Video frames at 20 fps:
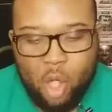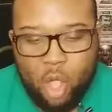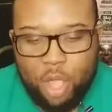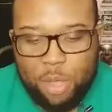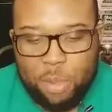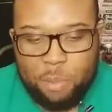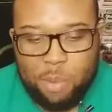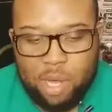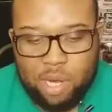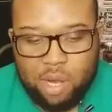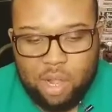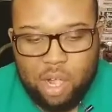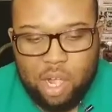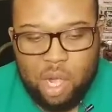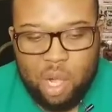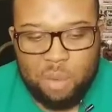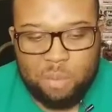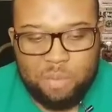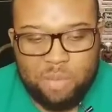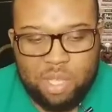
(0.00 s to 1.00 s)

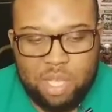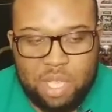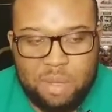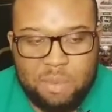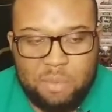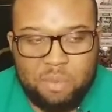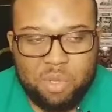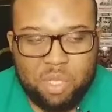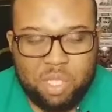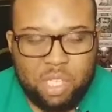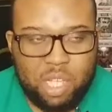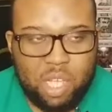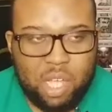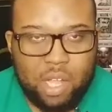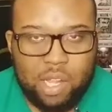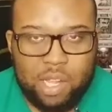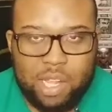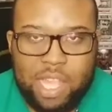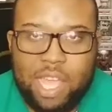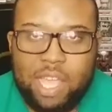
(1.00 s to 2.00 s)
But he was a
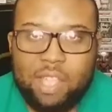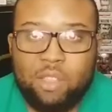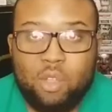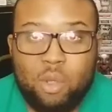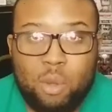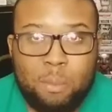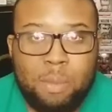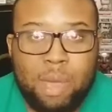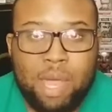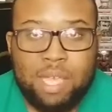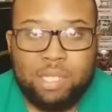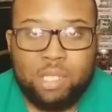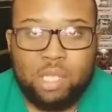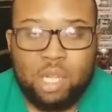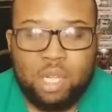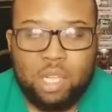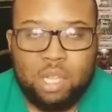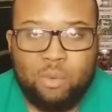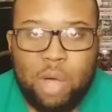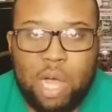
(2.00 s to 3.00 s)
collector,
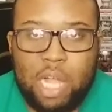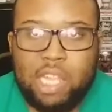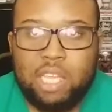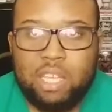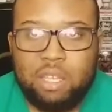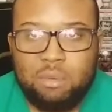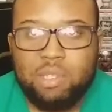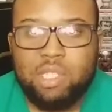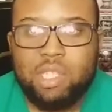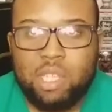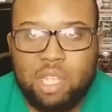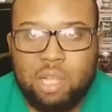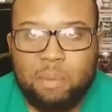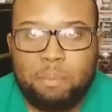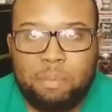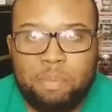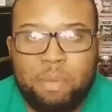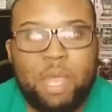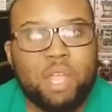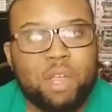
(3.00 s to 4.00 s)
basically. WALL-E was a
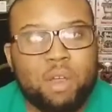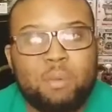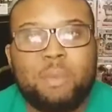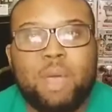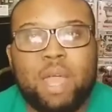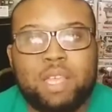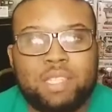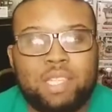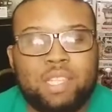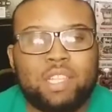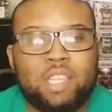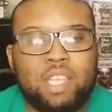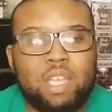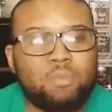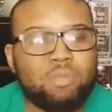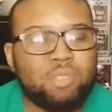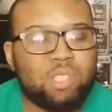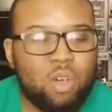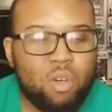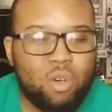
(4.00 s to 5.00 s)
picker, basically. He was
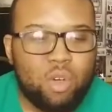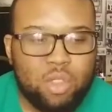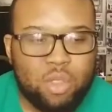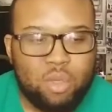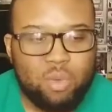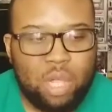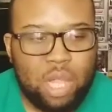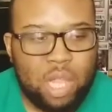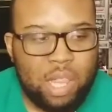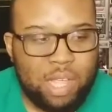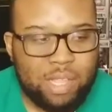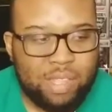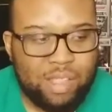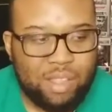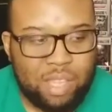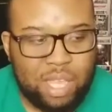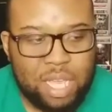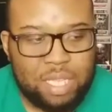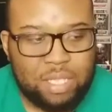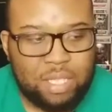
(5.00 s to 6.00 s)
going through collecting
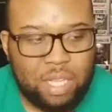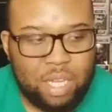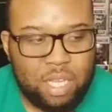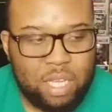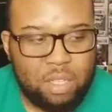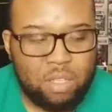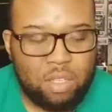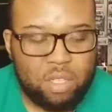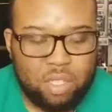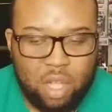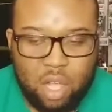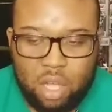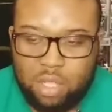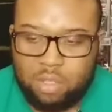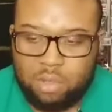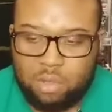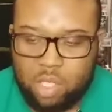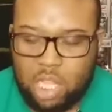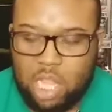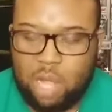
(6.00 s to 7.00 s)
things that he saw
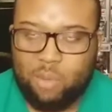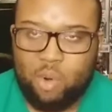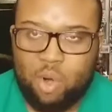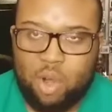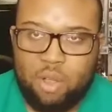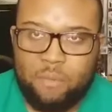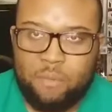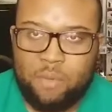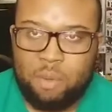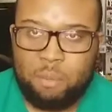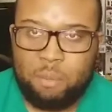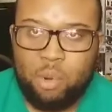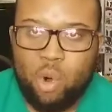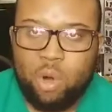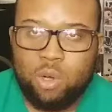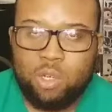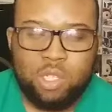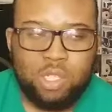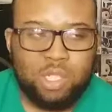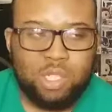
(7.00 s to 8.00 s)
that were of
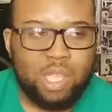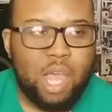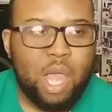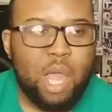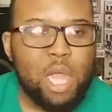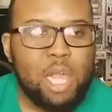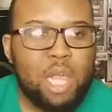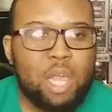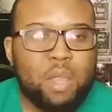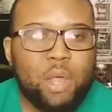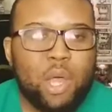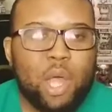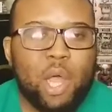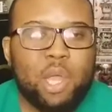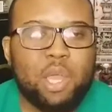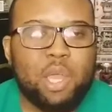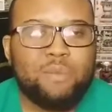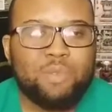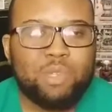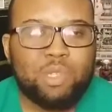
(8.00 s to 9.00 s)
importance. He
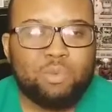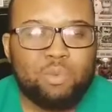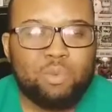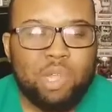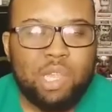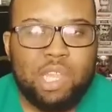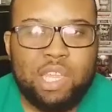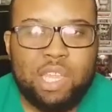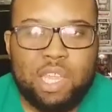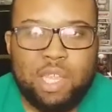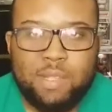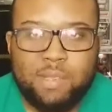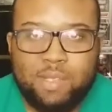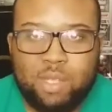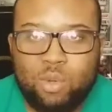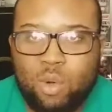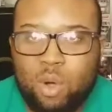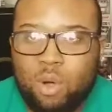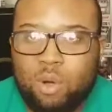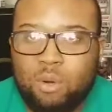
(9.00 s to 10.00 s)
was really into
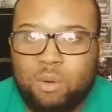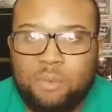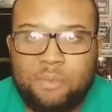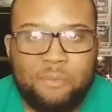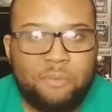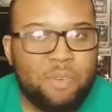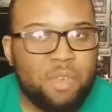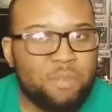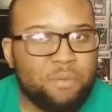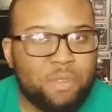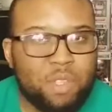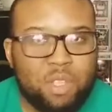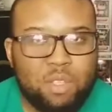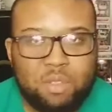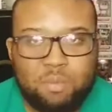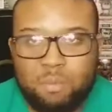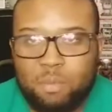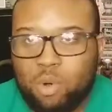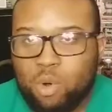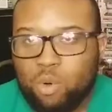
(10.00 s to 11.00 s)
old
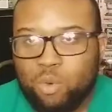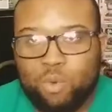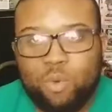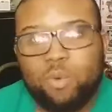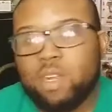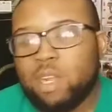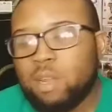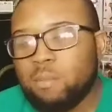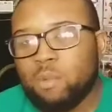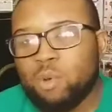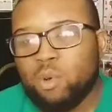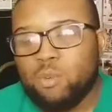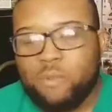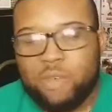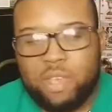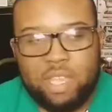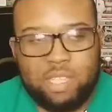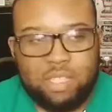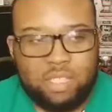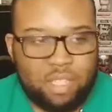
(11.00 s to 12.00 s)
50s crooning
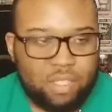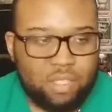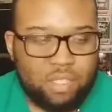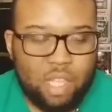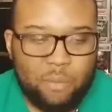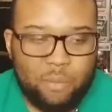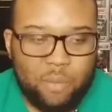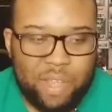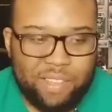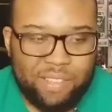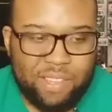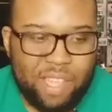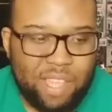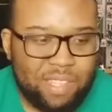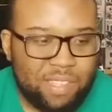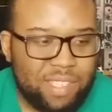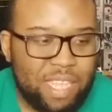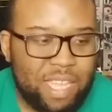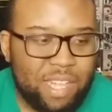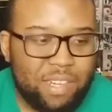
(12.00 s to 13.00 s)
movies and stuff like that,
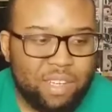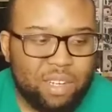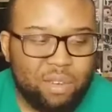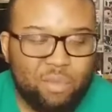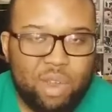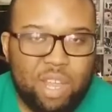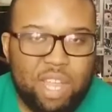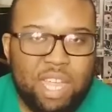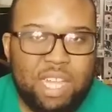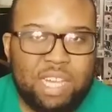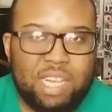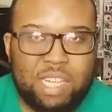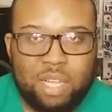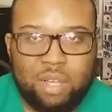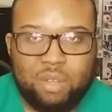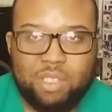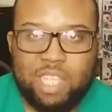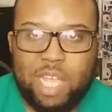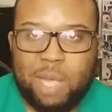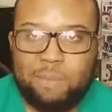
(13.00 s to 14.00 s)
Singing in the Rain and those
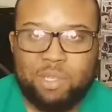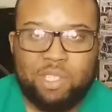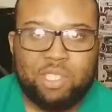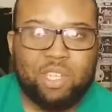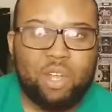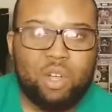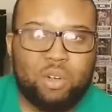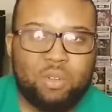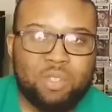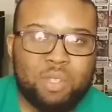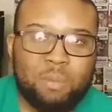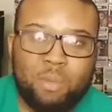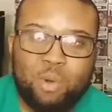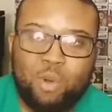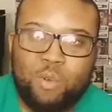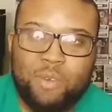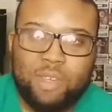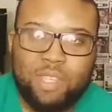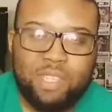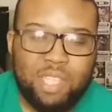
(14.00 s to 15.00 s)
type of shows and
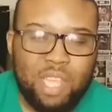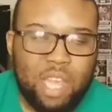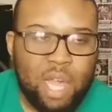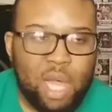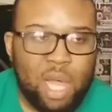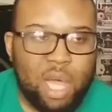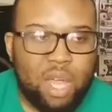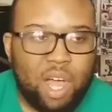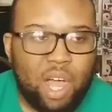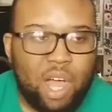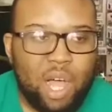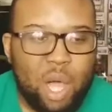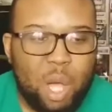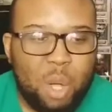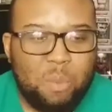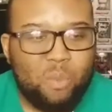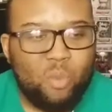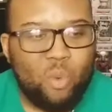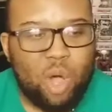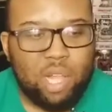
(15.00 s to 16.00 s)
movies.
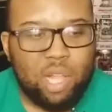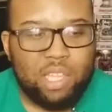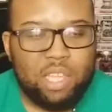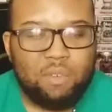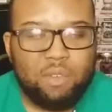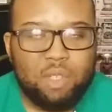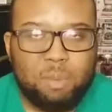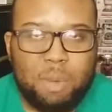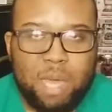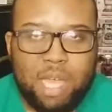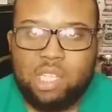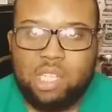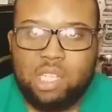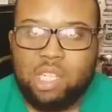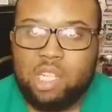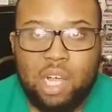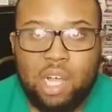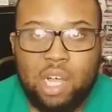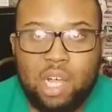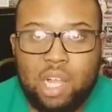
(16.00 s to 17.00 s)
Wally was
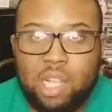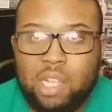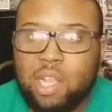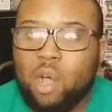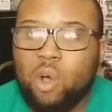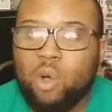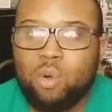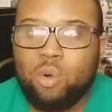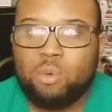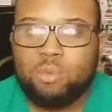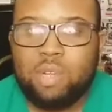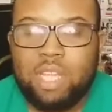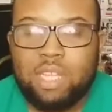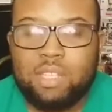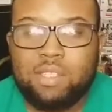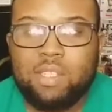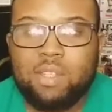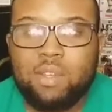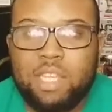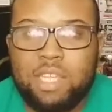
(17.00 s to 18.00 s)
basically alone
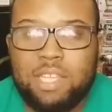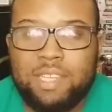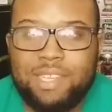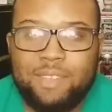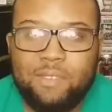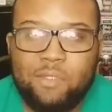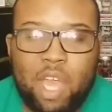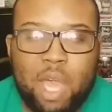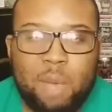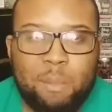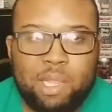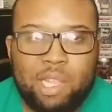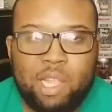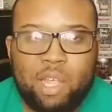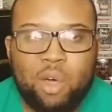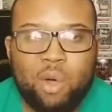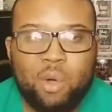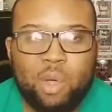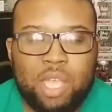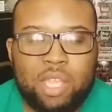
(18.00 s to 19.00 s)
until Eve came
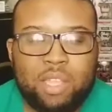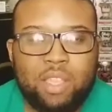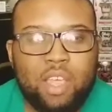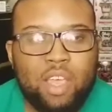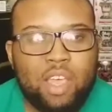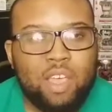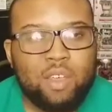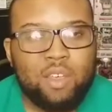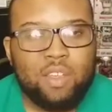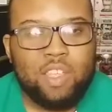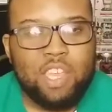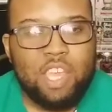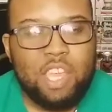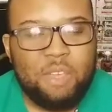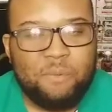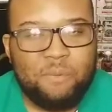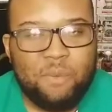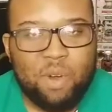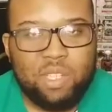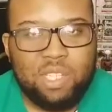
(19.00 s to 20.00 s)
along. And when Eve
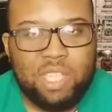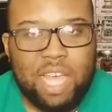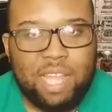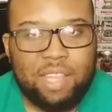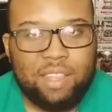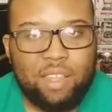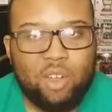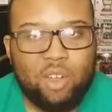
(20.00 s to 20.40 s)
first got there,